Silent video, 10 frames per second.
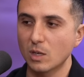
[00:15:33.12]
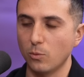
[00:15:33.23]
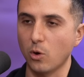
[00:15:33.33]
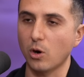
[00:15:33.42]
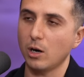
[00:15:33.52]

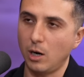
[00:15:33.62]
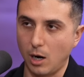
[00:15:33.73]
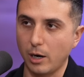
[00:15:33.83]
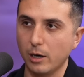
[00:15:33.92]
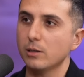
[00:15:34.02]
work
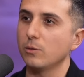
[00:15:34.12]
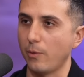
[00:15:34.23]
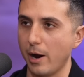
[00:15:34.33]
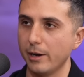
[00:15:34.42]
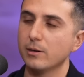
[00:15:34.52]
hard,
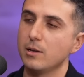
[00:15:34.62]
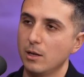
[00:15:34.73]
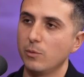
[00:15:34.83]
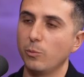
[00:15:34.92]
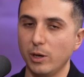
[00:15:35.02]
right?
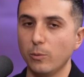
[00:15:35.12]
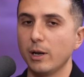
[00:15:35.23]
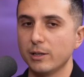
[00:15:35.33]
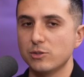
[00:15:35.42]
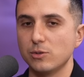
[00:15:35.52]
We're
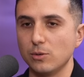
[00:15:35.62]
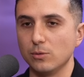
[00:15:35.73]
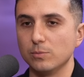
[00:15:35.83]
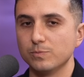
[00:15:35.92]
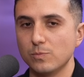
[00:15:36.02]
willing
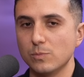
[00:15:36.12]
to